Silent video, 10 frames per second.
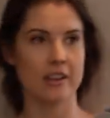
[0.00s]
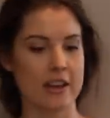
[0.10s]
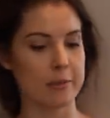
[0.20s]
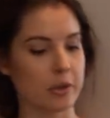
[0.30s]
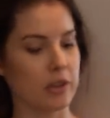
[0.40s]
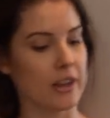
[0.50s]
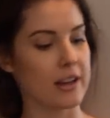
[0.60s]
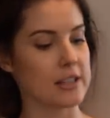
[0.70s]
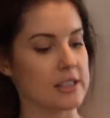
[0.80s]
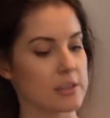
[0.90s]
the kibble
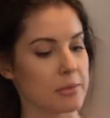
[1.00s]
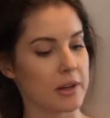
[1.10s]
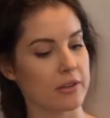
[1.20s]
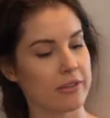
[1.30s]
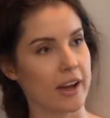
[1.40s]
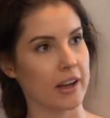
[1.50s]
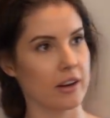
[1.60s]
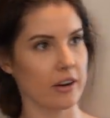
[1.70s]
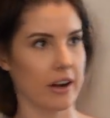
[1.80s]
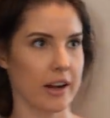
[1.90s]
that he's been
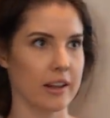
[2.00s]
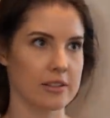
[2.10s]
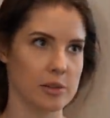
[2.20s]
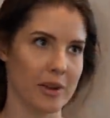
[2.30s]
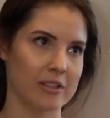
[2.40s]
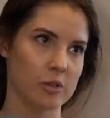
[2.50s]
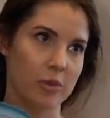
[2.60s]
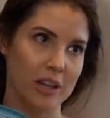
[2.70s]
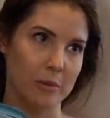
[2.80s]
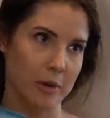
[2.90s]
fed already, so we have
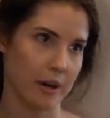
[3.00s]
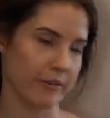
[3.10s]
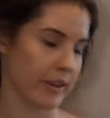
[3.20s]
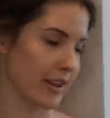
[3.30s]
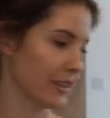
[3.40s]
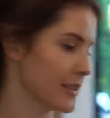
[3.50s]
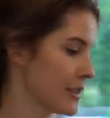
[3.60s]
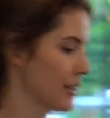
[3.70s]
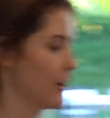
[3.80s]
to wean him off this.